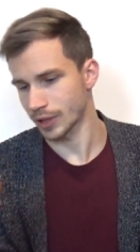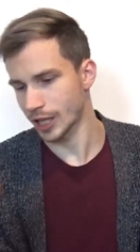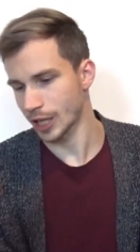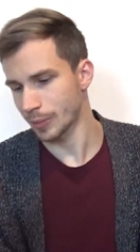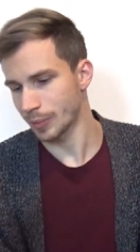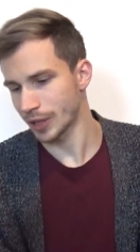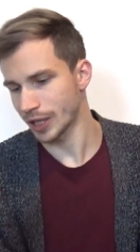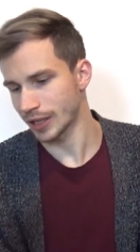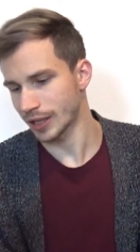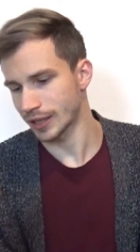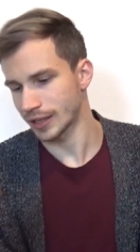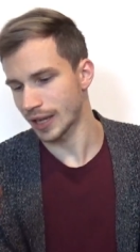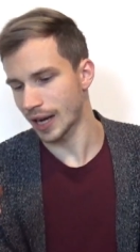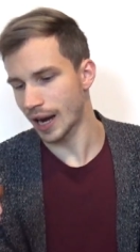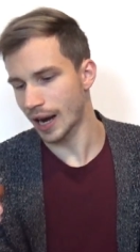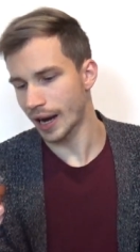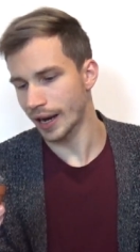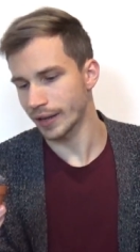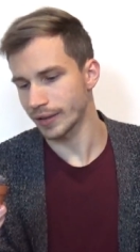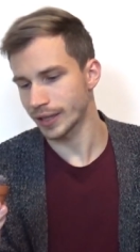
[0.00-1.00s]
keeping an
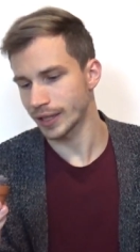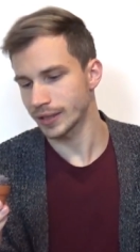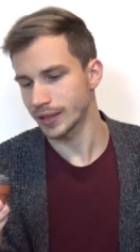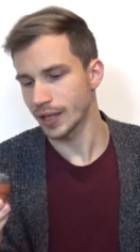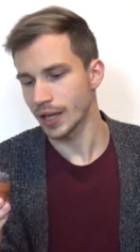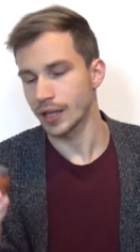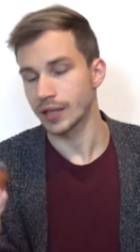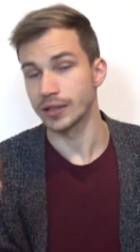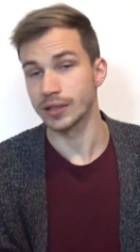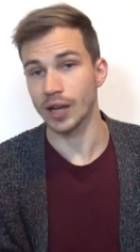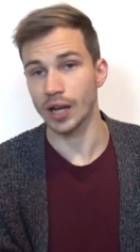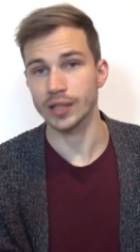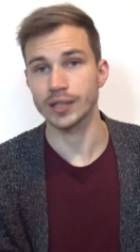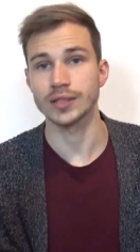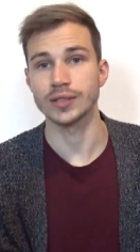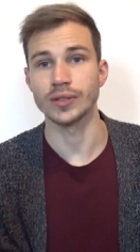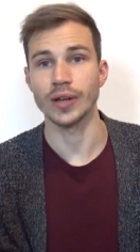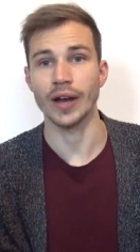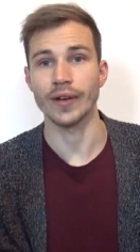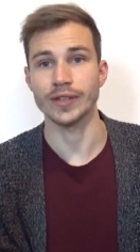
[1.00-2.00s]
eye on it,
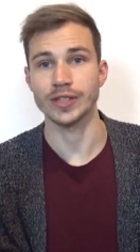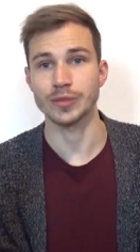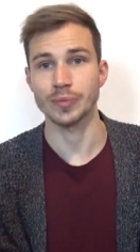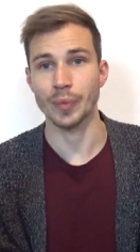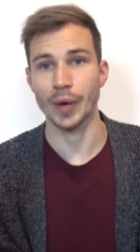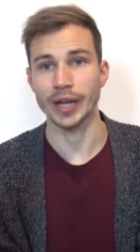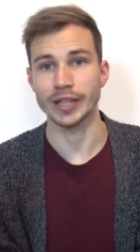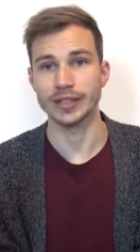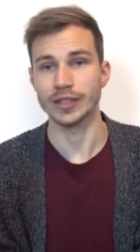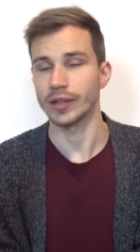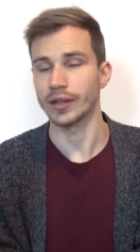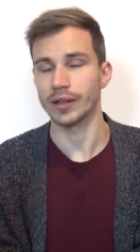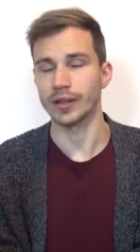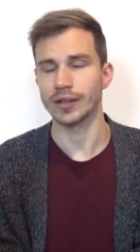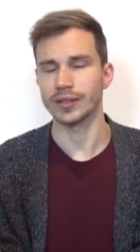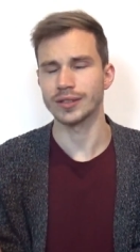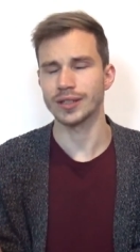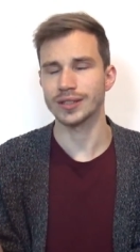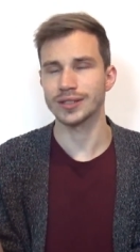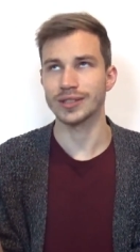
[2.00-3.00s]
not to have spider,
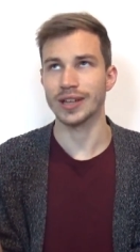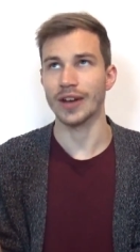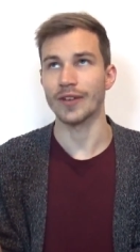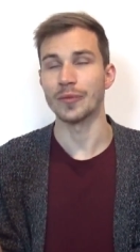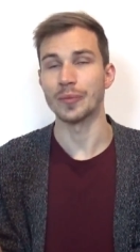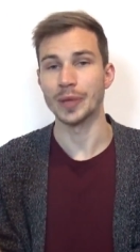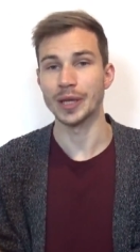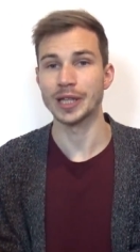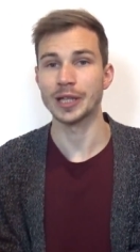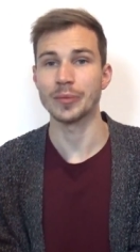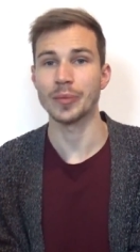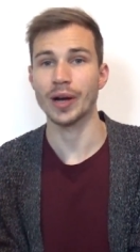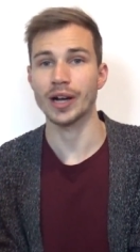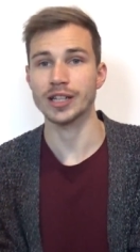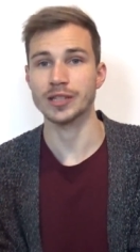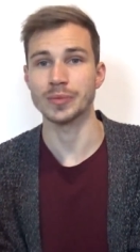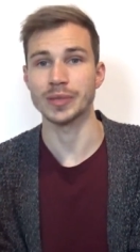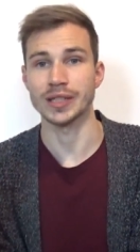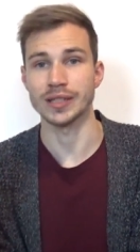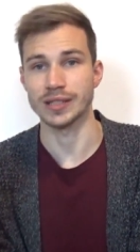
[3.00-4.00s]
uh, not to have
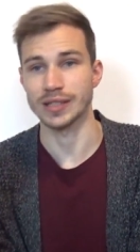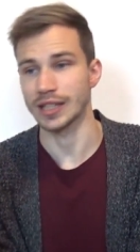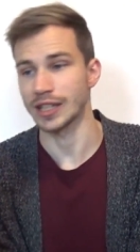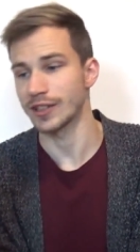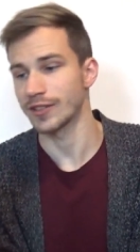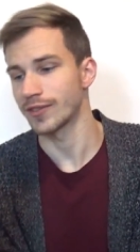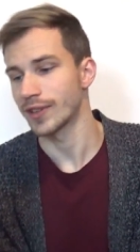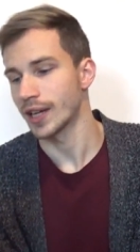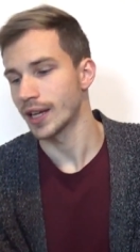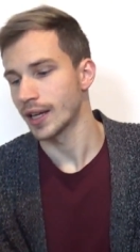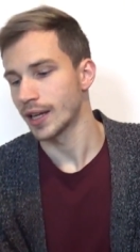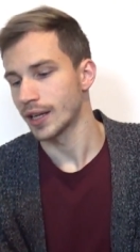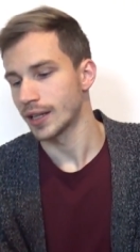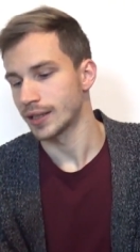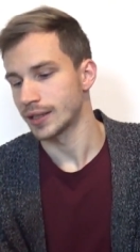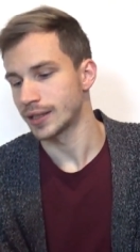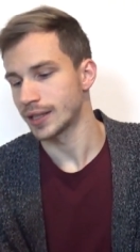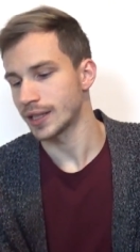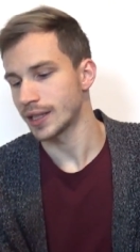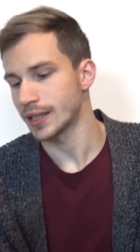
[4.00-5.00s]
mealybugs, because if
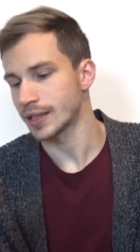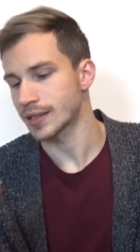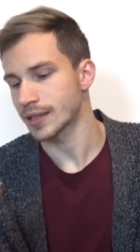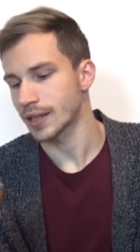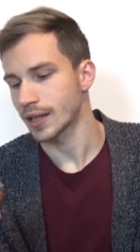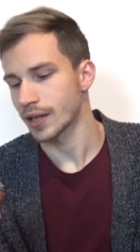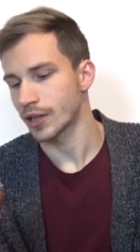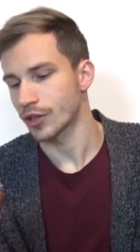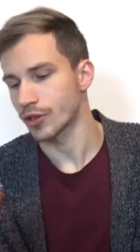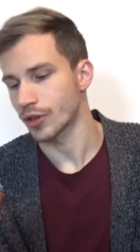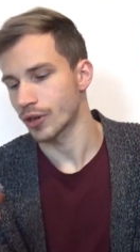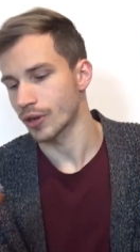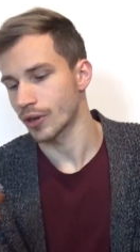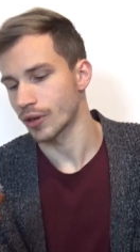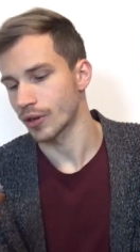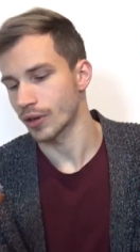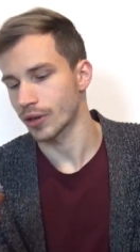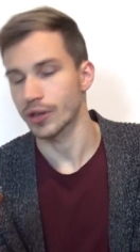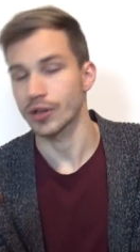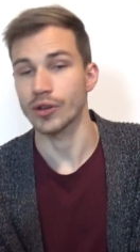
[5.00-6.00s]
these
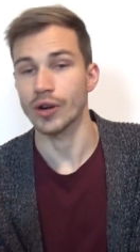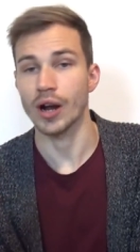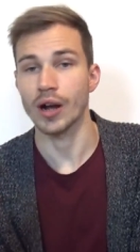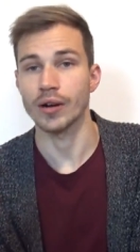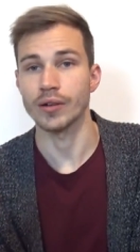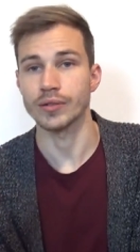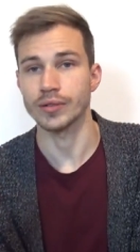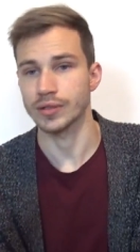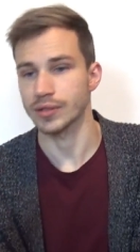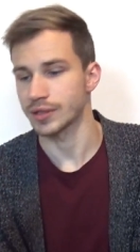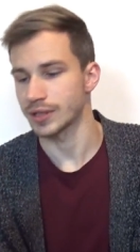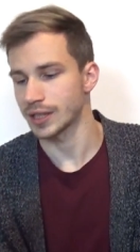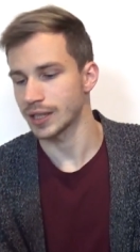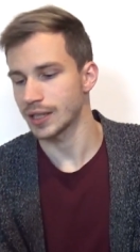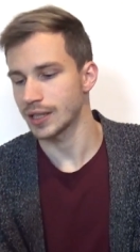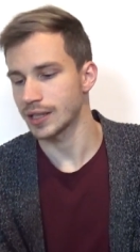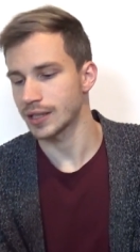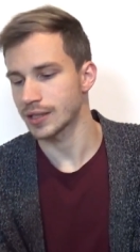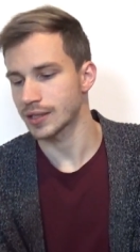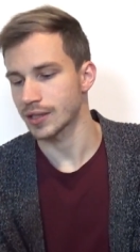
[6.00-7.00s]
uh, crowns,
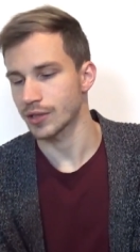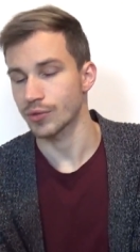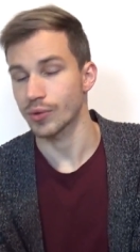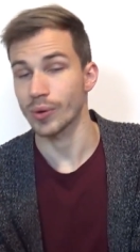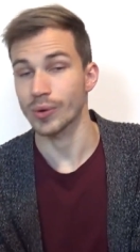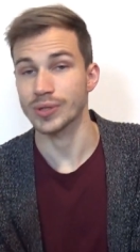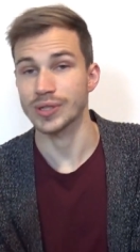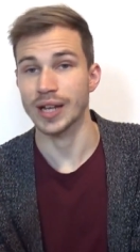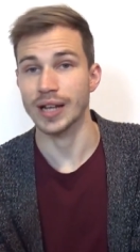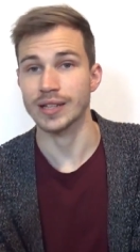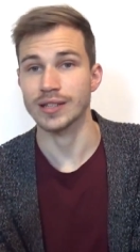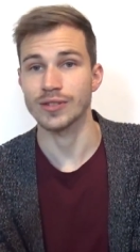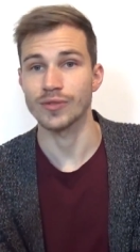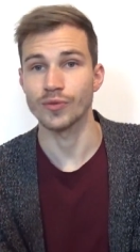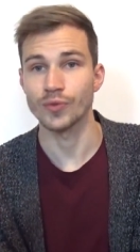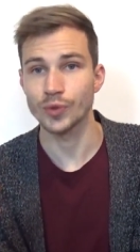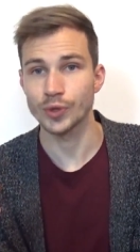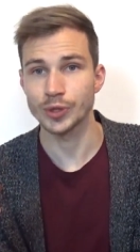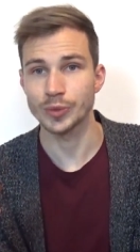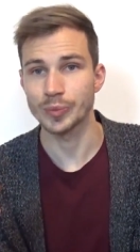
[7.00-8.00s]
these rosettes
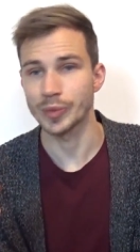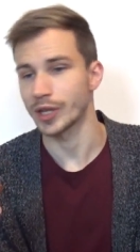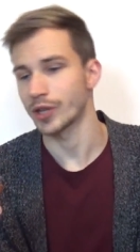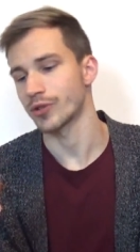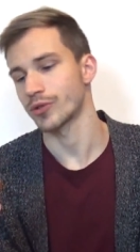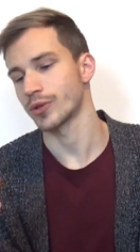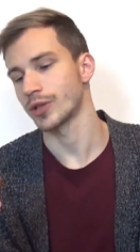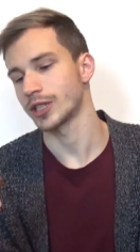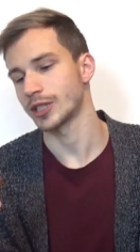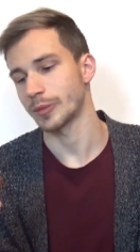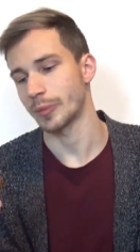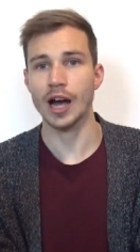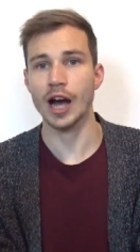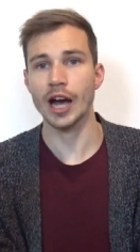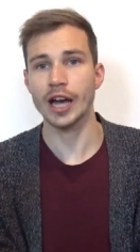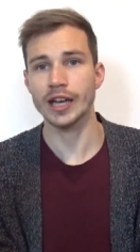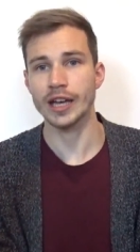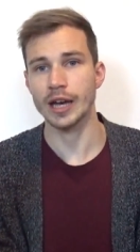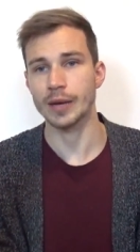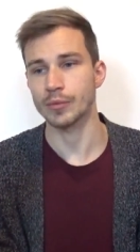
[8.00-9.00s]
would be ruined,
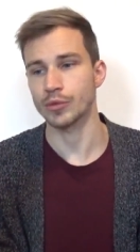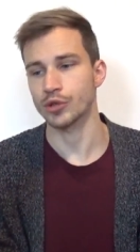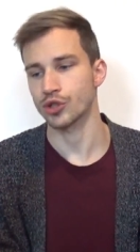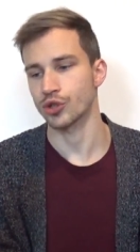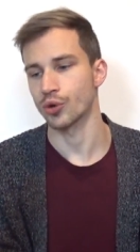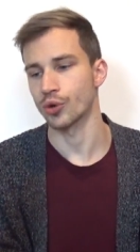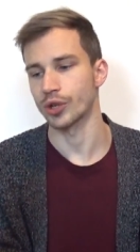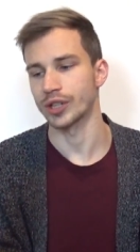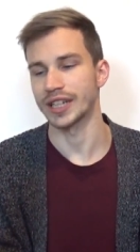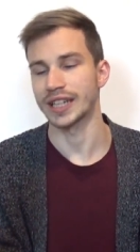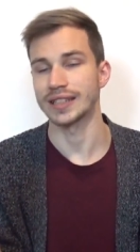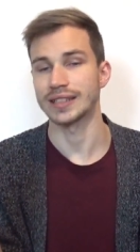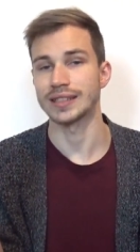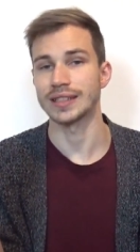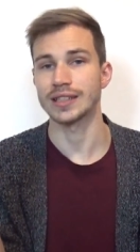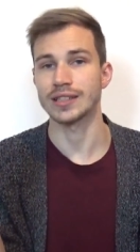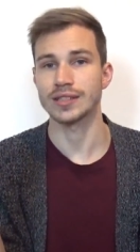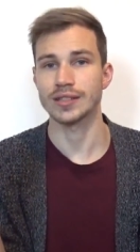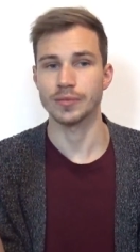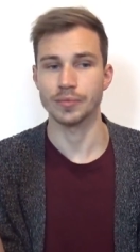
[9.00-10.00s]
I am sure that
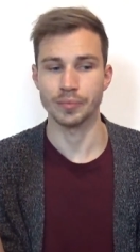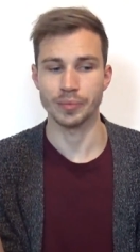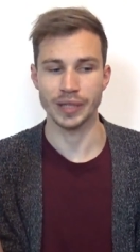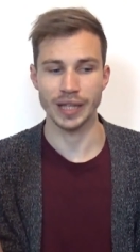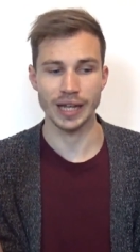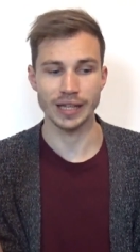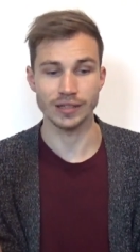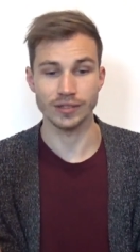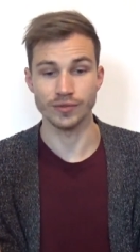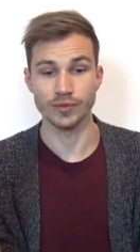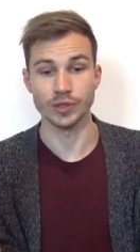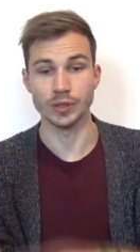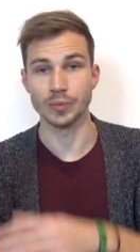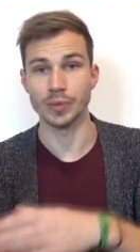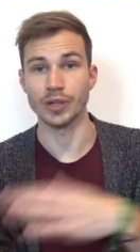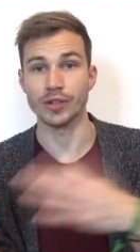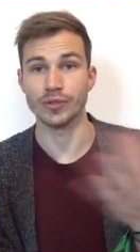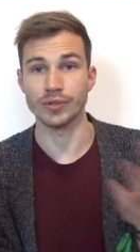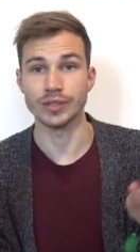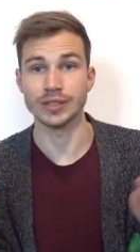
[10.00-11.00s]
this plant would
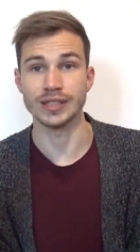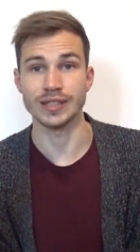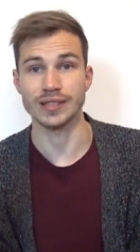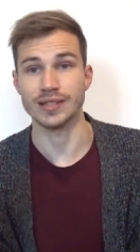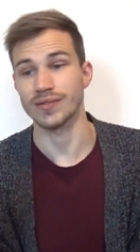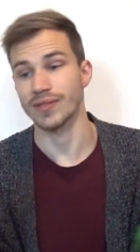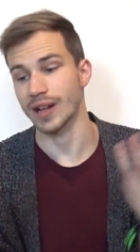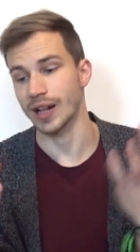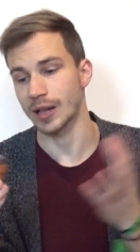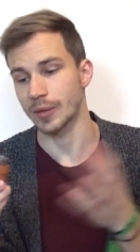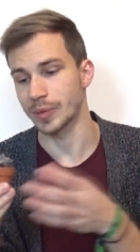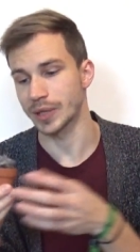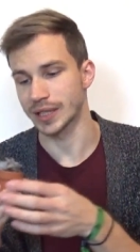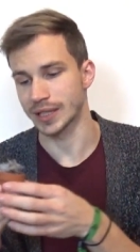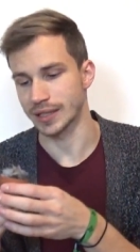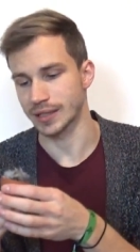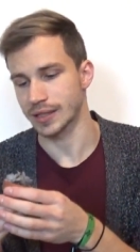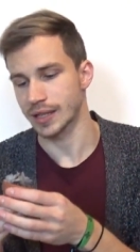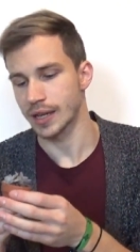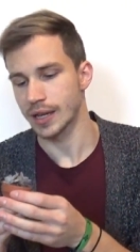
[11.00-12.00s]
be ruined as well,
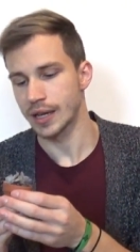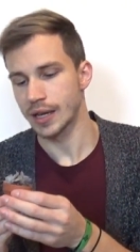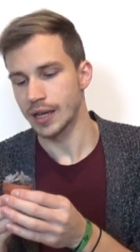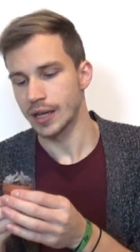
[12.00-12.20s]
because,